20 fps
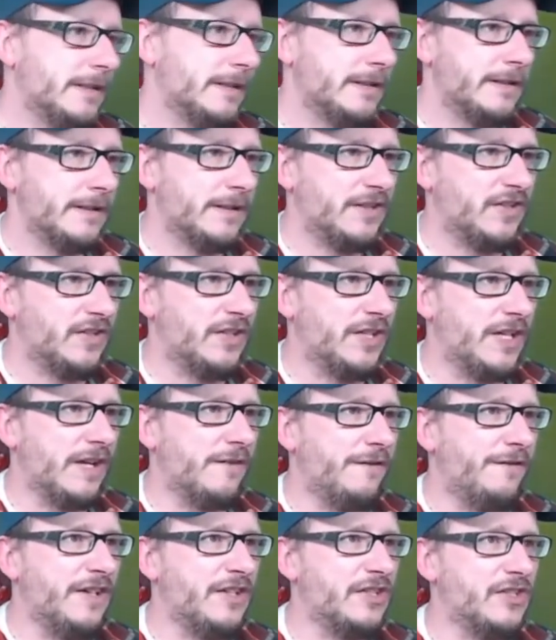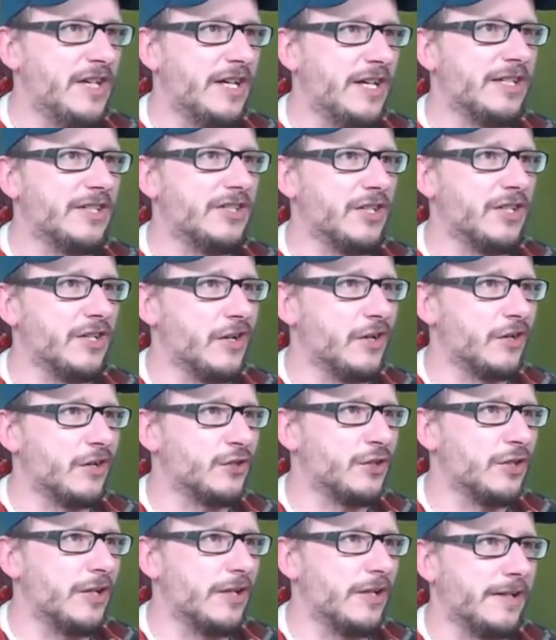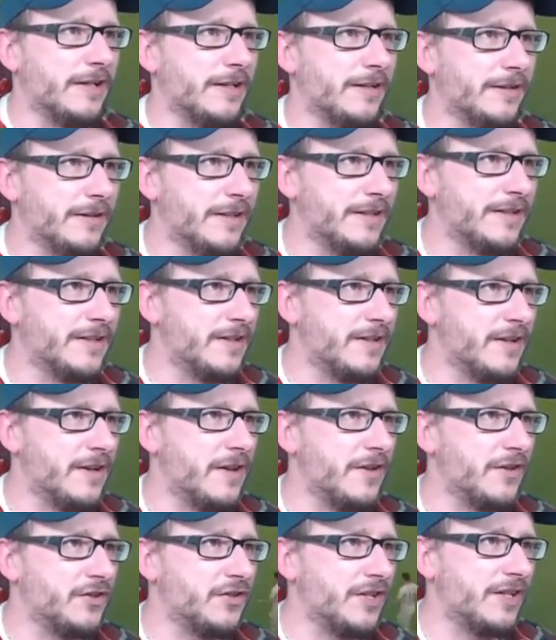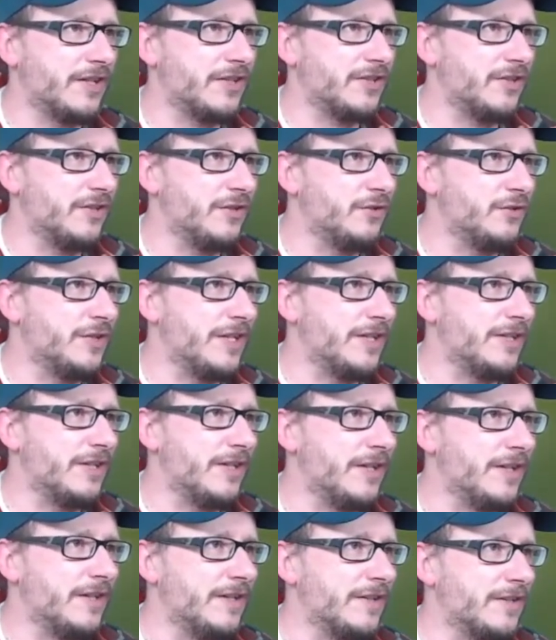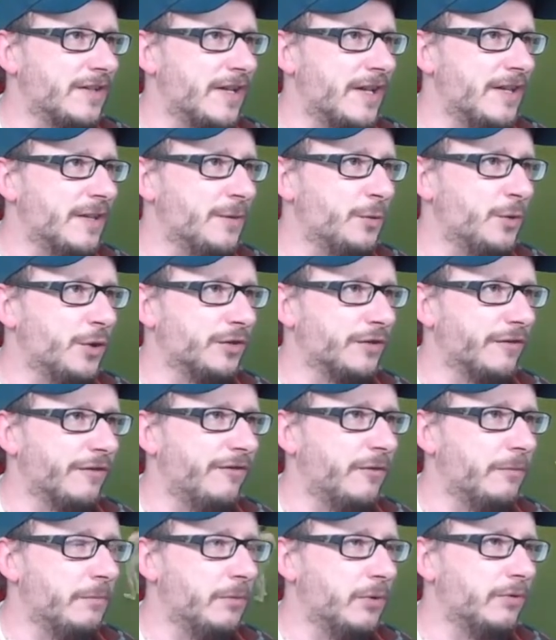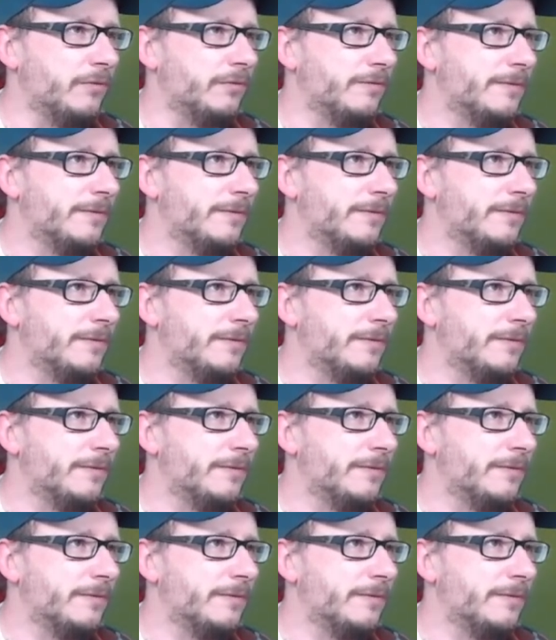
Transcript: Skilfy Sigurdsson, it looks like. Unless there's another Sigurdsson who's decent in this in the world of football.